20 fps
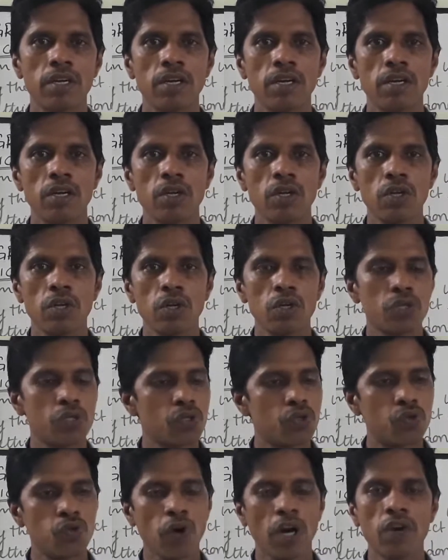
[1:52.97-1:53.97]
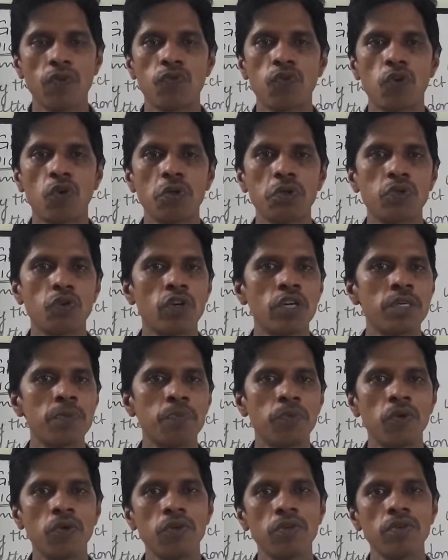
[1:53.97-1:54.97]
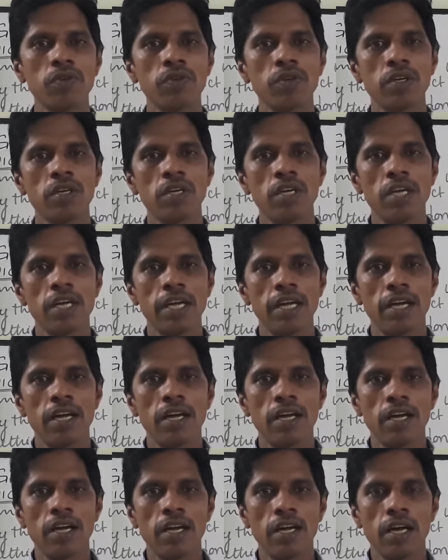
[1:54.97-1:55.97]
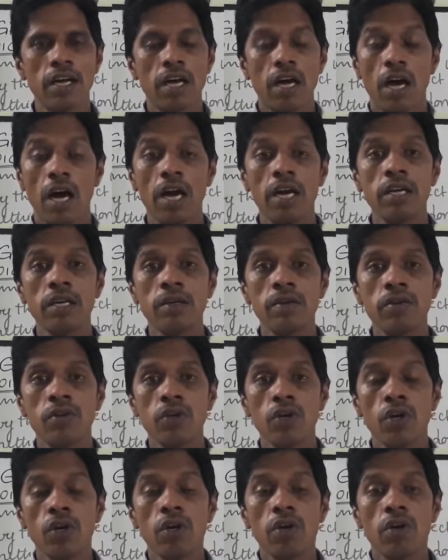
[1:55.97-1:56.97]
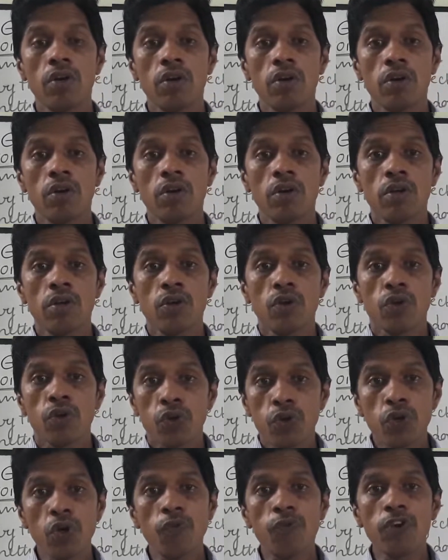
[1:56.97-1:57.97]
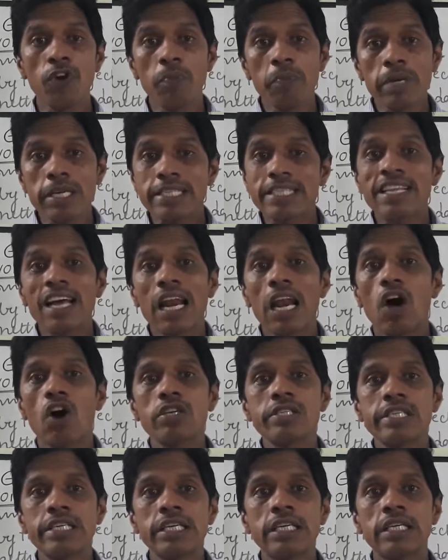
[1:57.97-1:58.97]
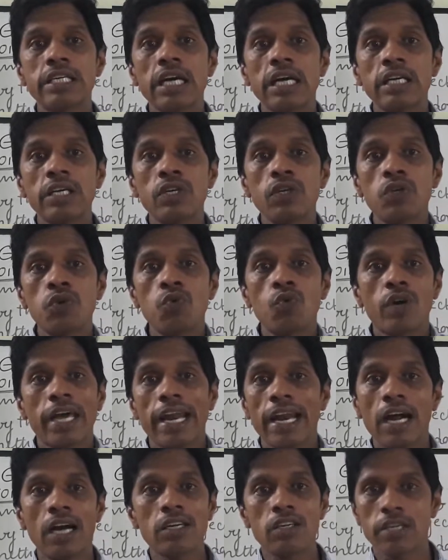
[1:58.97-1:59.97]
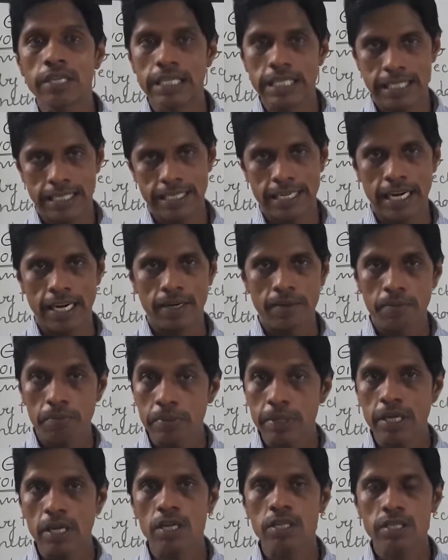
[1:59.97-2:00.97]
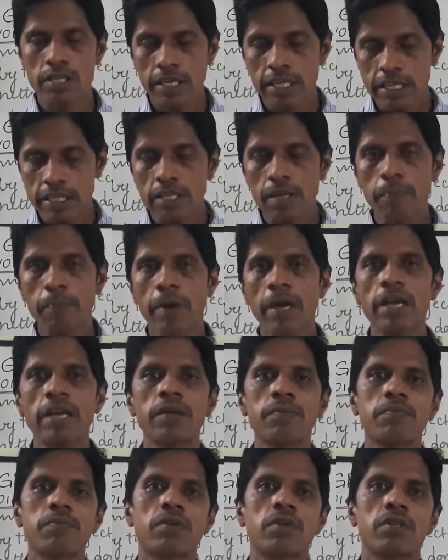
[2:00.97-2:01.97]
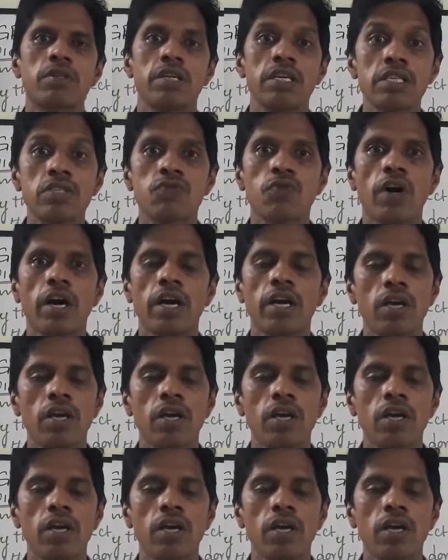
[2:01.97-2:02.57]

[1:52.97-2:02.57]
To and fro, don't move. And if you miss the logic and you cannot understand, because that is the main, that's why you